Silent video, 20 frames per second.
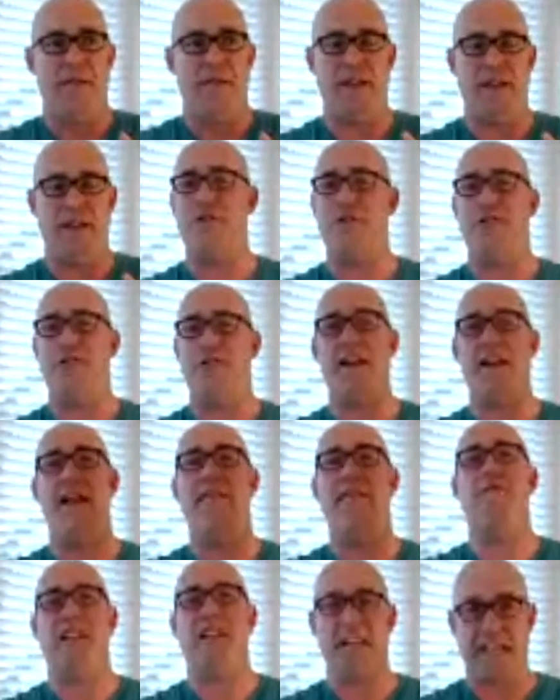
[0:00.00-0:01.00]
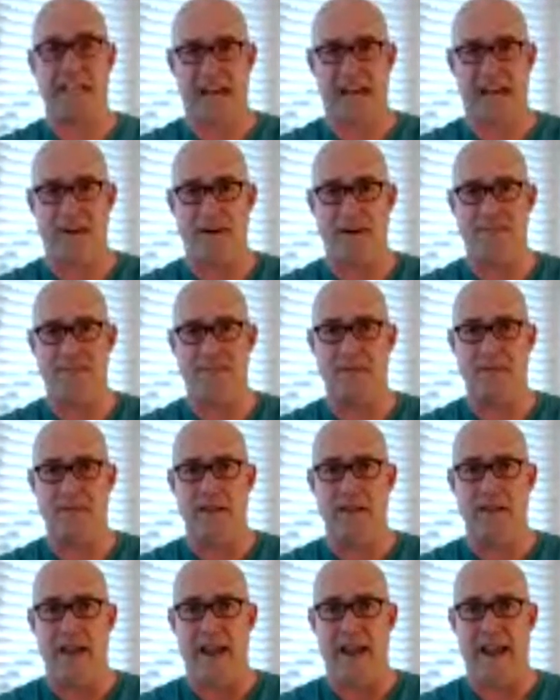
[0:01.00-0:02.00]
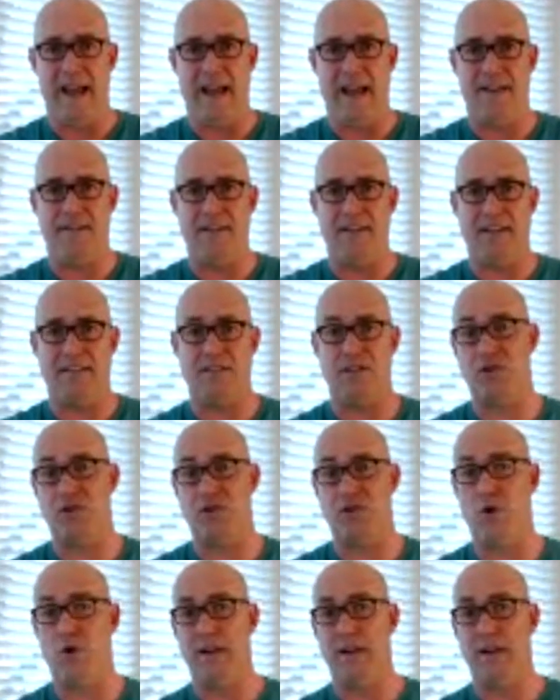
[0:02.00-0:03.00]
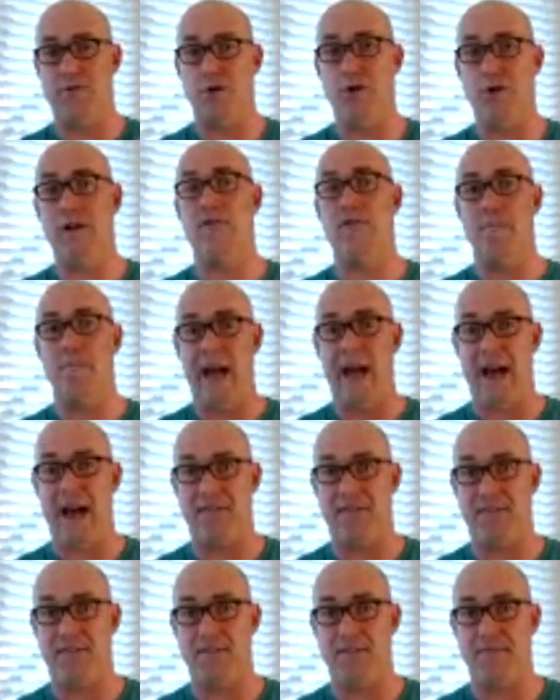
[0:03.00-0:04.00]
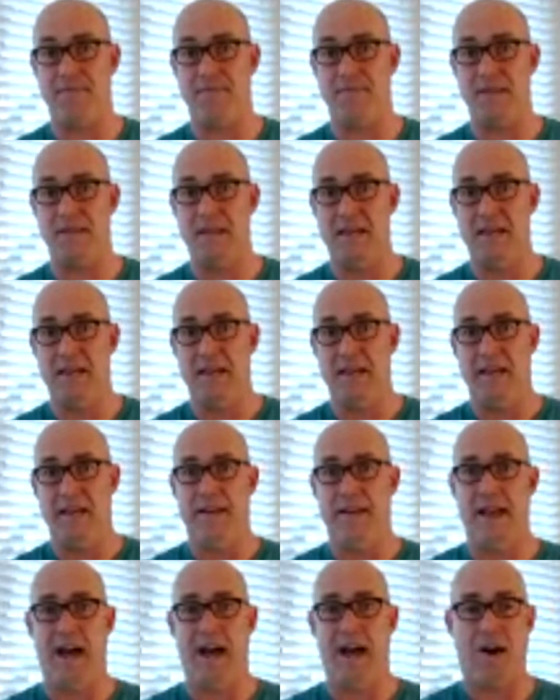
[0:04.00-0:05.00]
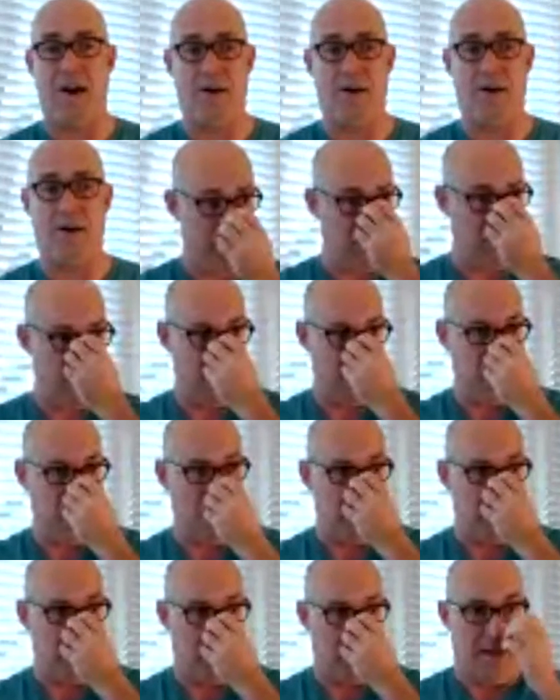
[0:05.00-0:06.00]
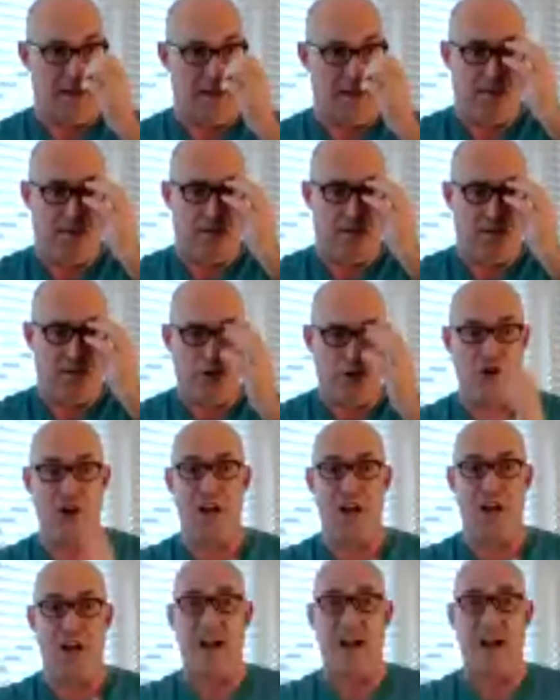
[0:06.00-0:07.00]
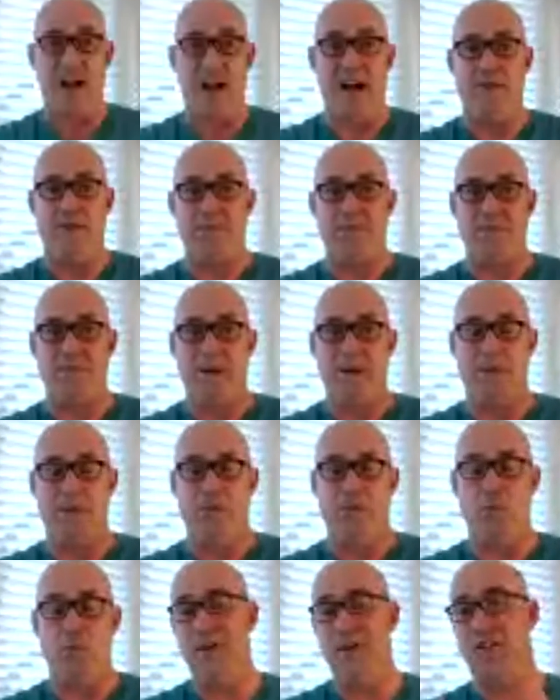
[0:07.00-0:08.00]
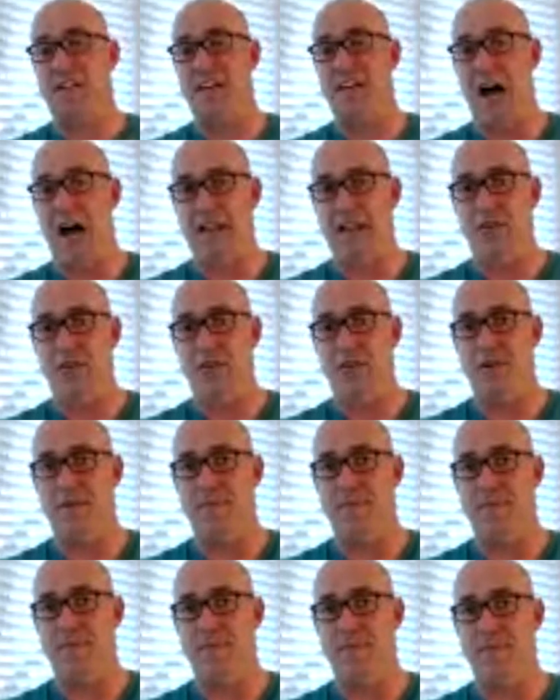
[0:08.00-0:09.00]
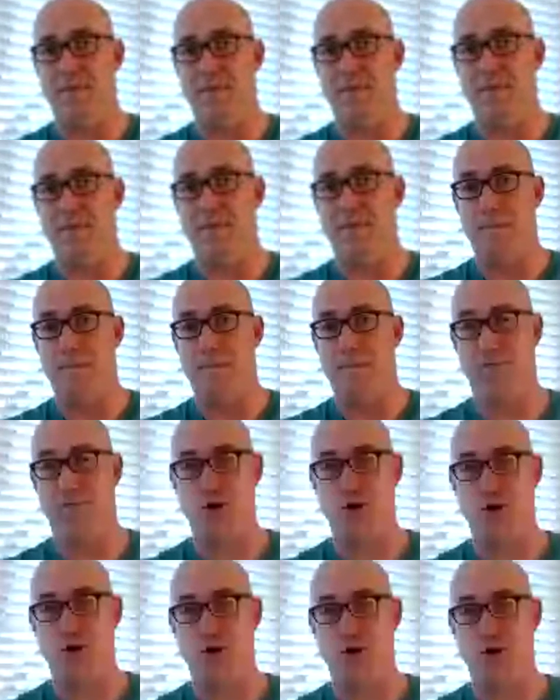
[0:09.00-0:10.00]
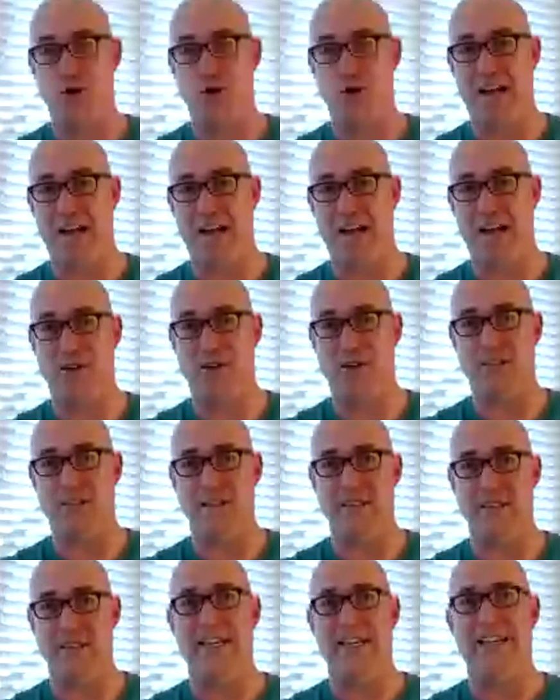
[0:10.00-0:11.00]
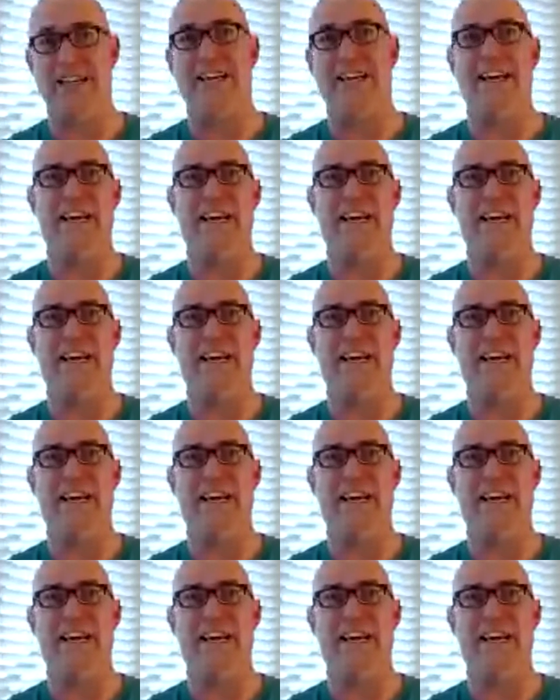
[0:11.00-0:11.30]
did everything together, and it's a story of two different paths. Now, Jeff went to college, but unfortunately, like a lot of us,